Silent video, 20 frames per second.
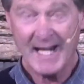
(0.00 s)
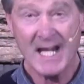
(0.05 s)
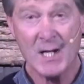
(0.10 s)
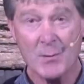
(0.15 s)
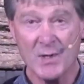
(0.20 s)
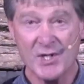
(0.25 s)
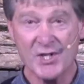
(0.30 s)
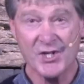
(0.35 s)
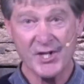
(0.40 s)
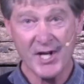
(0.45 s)

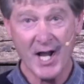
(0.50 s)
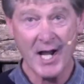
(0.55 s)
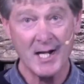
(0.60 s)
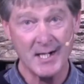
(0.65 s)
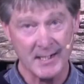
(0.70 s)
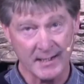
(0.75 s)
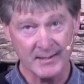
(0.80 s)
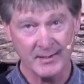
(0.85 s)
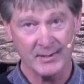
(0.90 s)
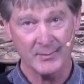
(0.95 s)
He was
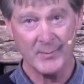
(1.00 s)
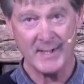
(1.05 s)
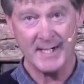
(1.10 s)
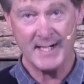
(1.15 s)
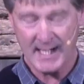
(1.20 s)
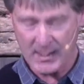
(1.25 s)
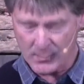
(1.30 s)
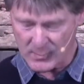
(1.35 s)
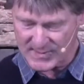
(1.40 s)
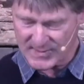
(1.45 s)
young
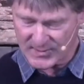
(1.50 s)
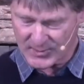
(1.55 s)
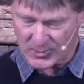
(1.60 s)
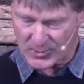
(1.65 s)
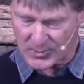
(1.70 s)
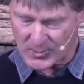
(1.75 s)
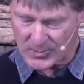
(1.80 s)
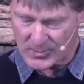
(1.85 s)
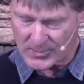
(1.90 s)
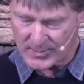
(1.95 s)
when he was
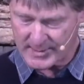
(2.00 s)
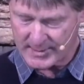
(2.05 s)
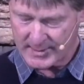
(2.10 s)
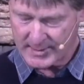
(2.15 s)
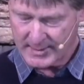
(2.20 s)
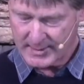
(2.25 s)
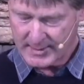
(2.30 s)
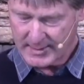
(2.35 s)
called,